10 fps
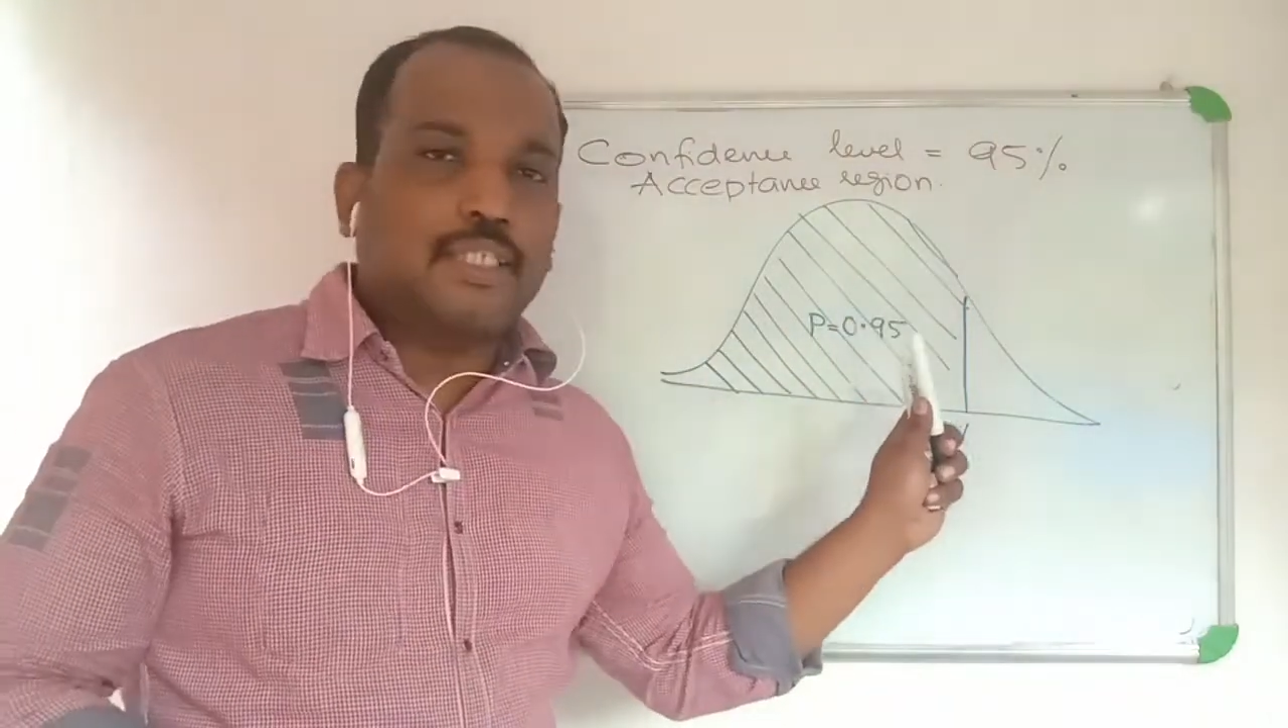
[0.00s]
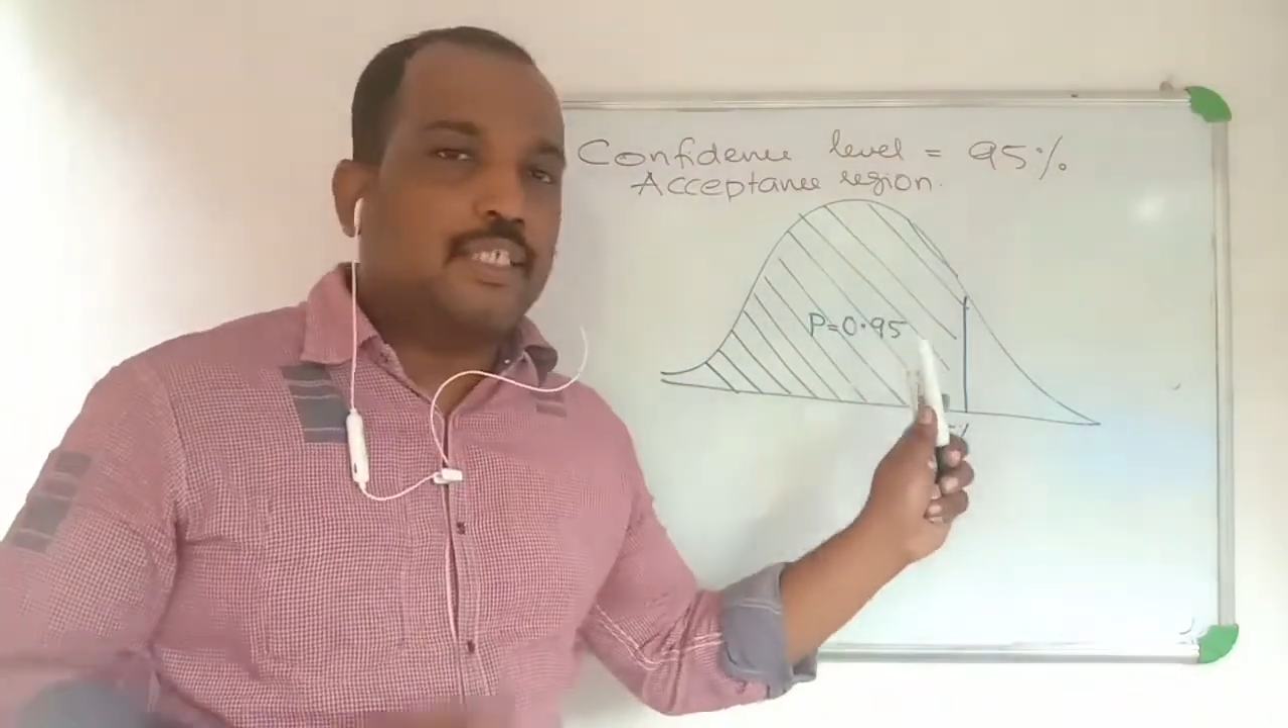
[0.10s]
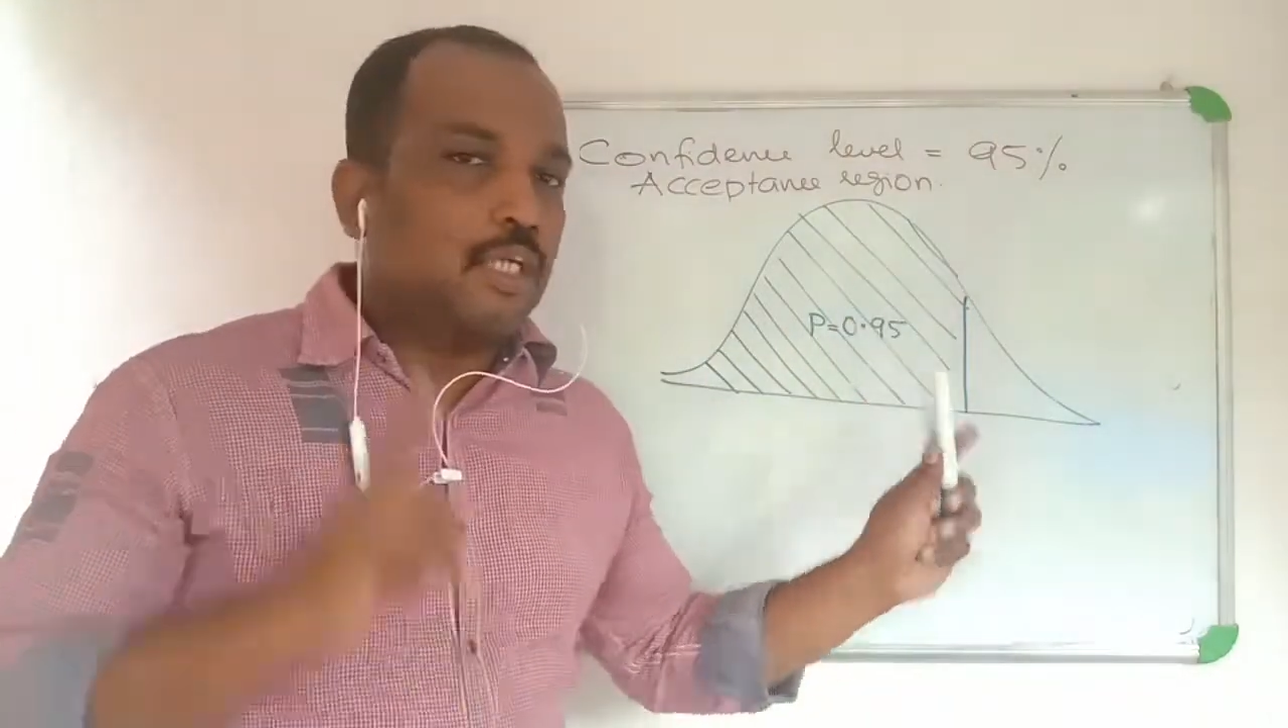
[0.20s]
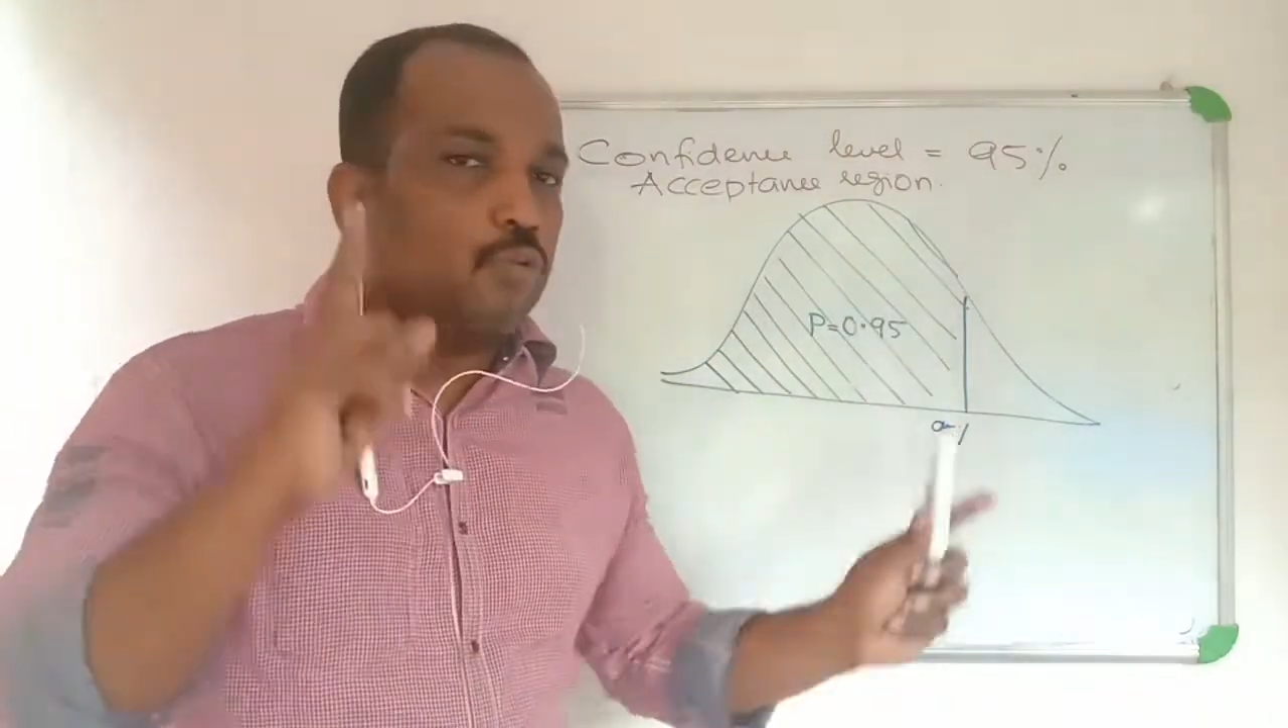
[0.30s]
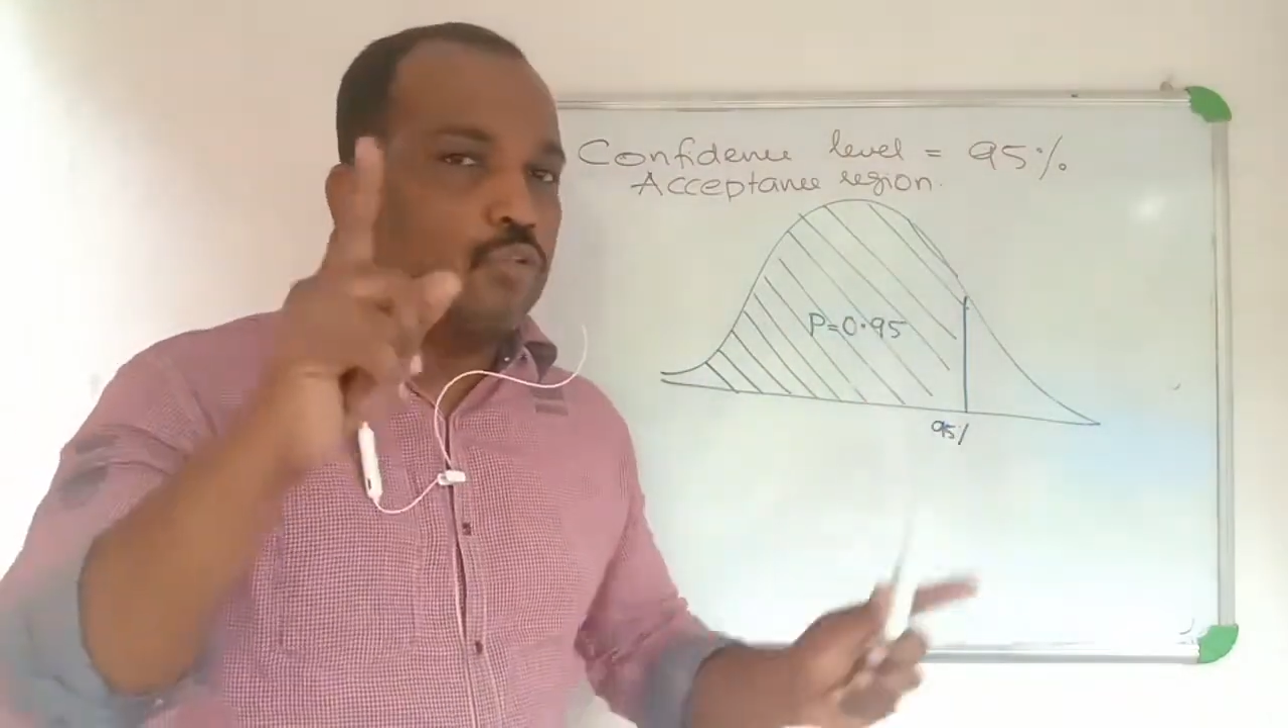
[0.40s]

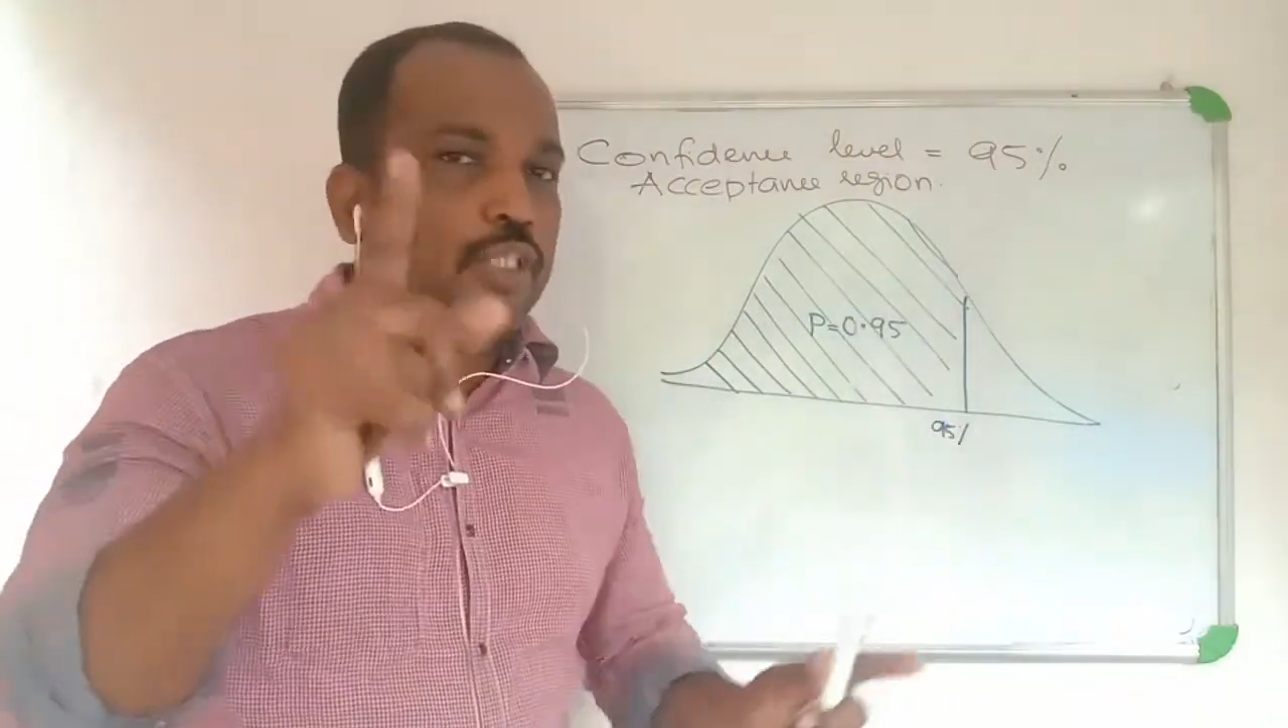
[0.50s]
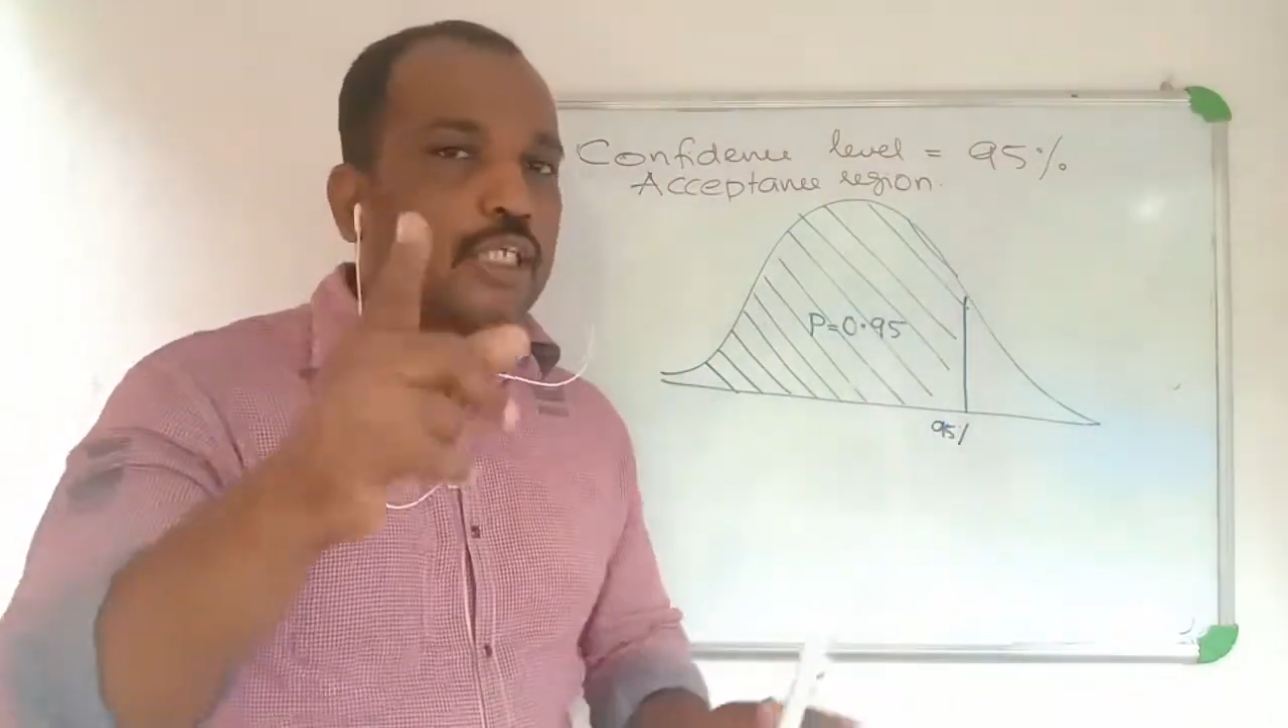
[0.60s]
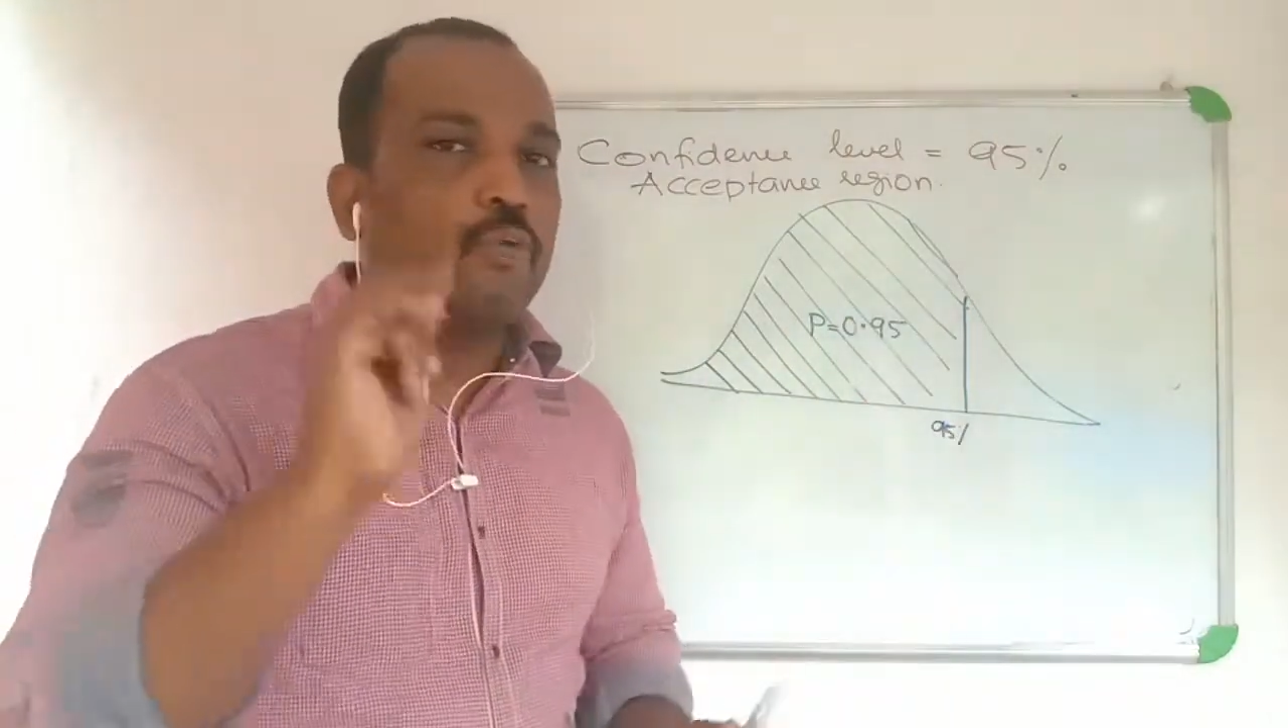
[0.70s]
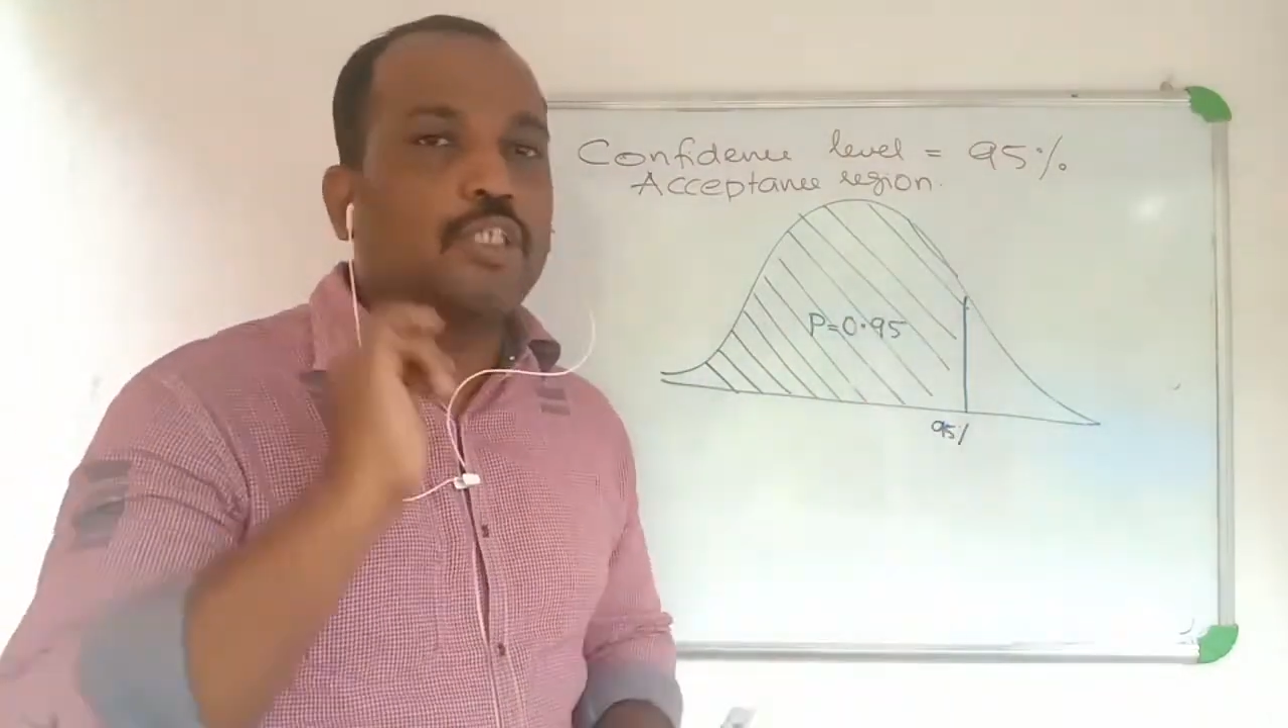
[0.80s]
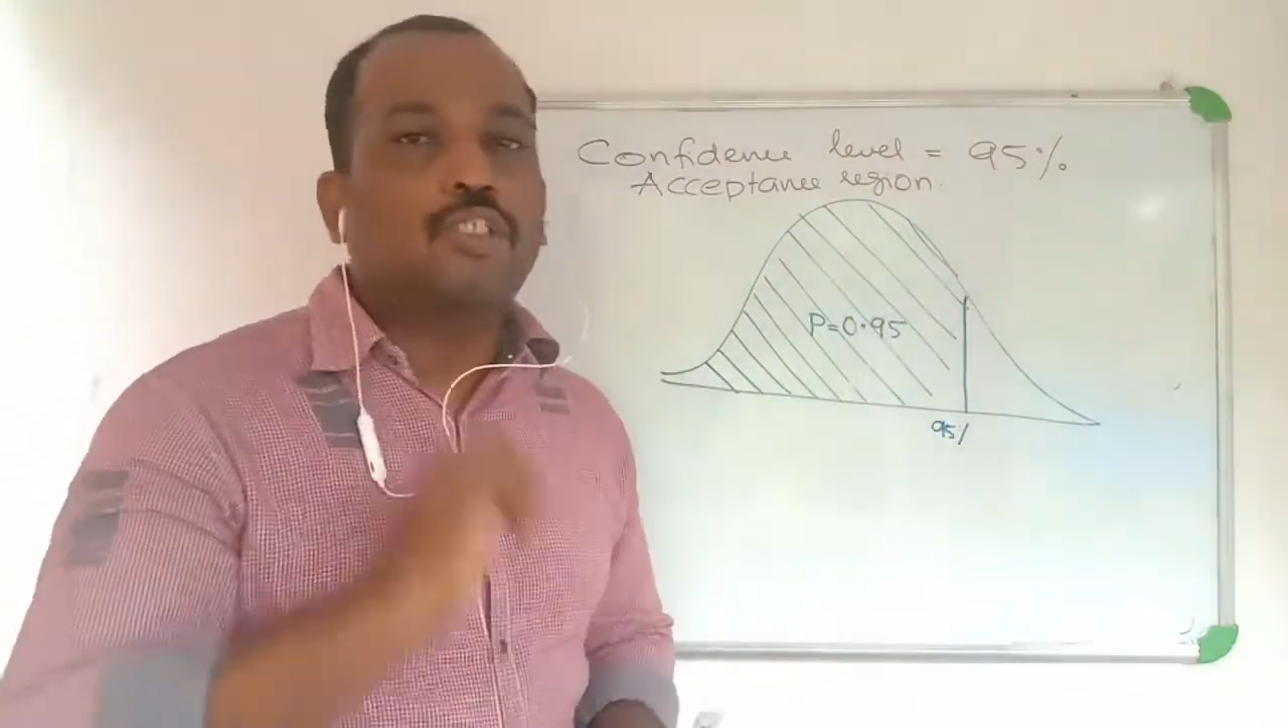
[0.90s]
now you think
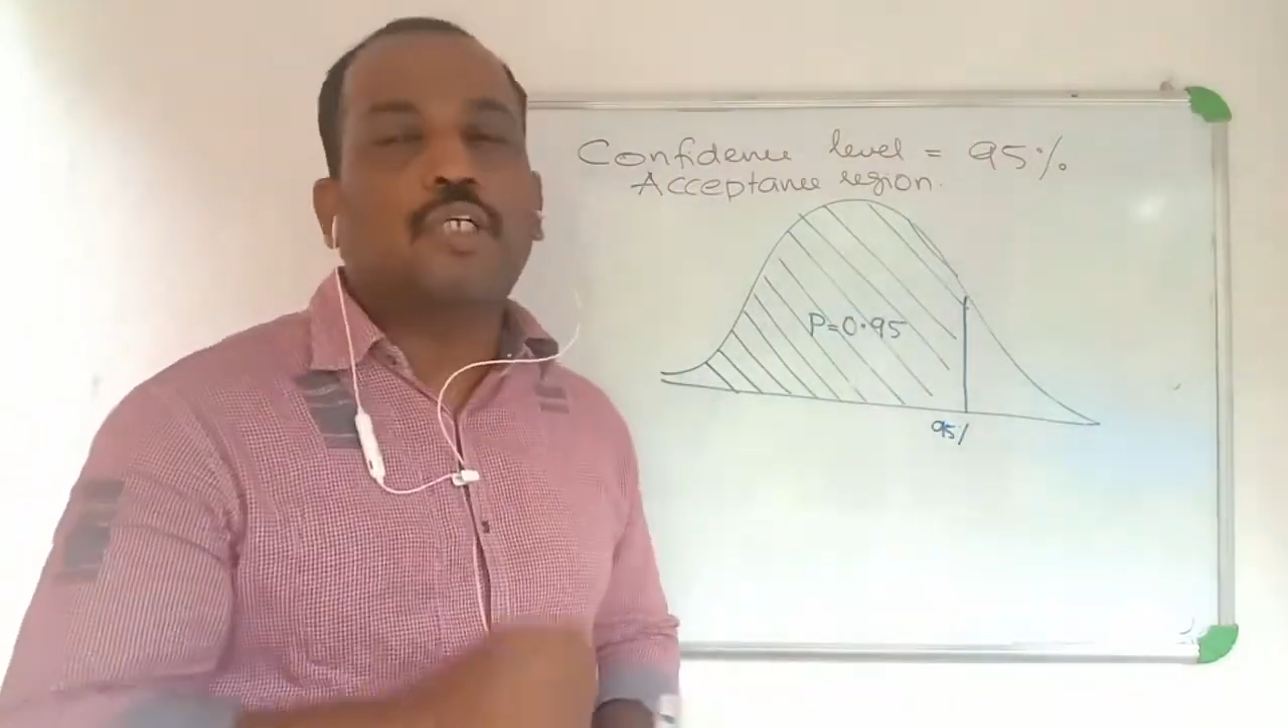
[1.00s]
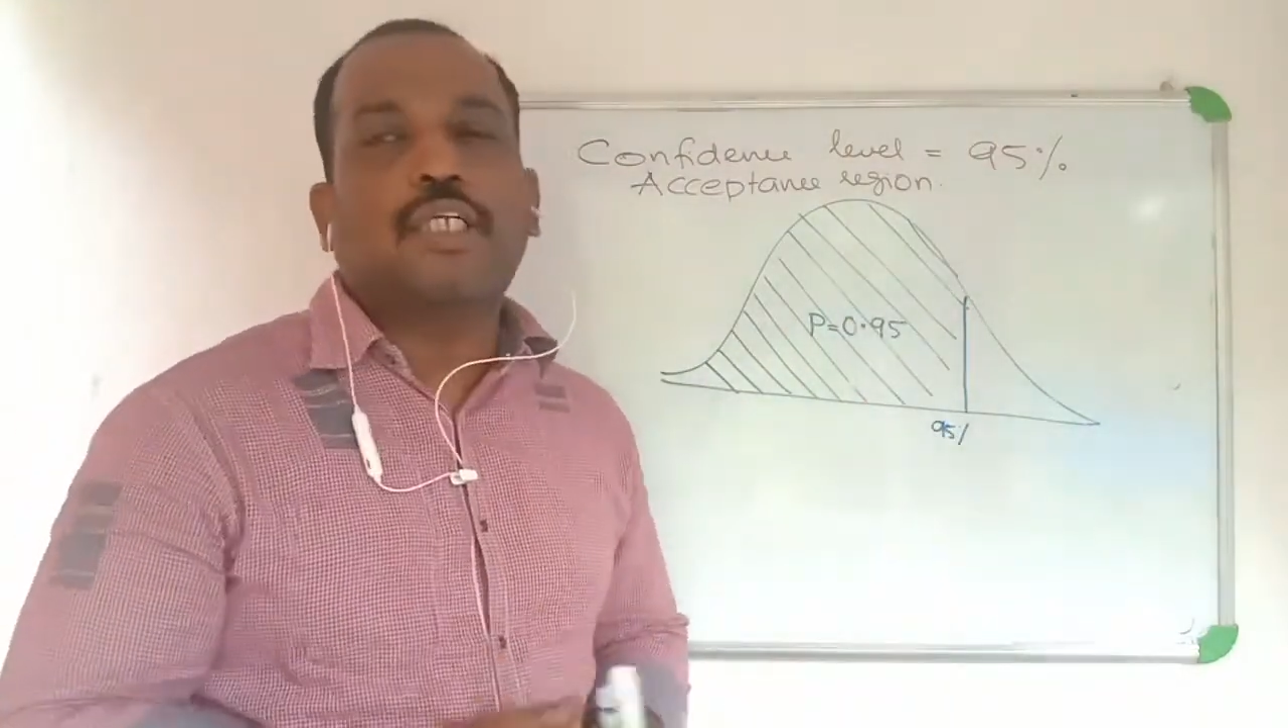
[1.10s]
what is your